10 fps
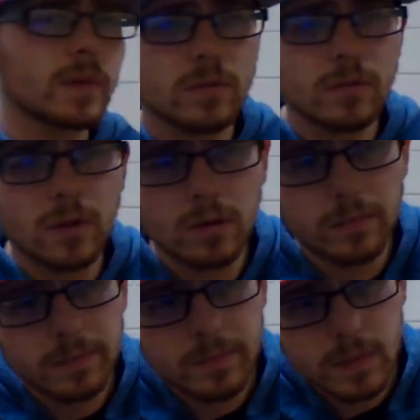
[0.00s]
So,
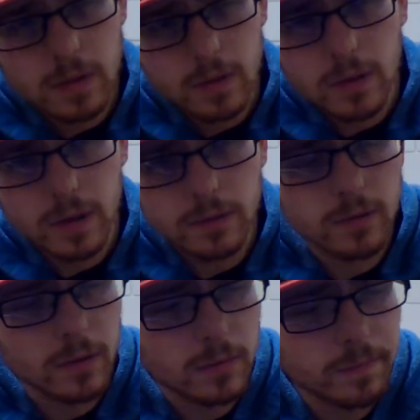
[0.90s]
that's
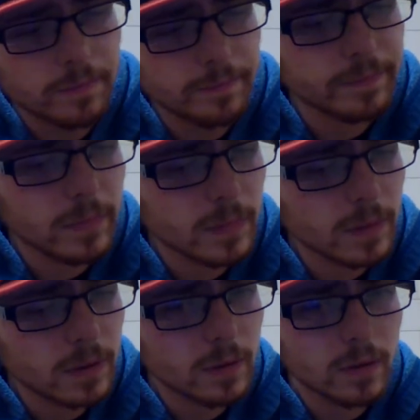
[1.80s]
it.
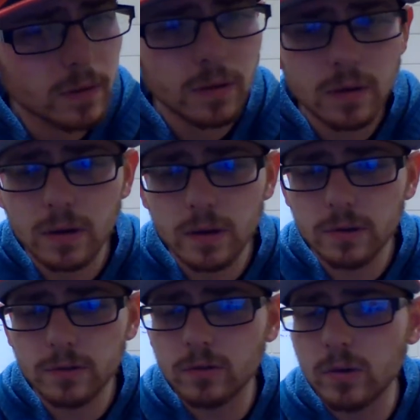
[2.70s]
Alright,
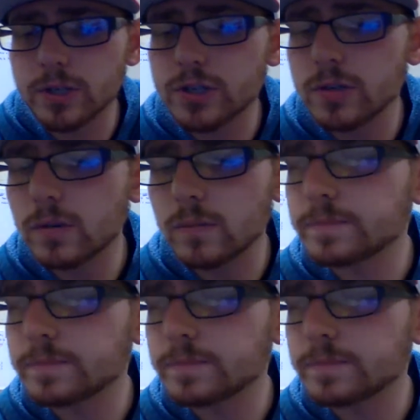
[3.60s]
next question.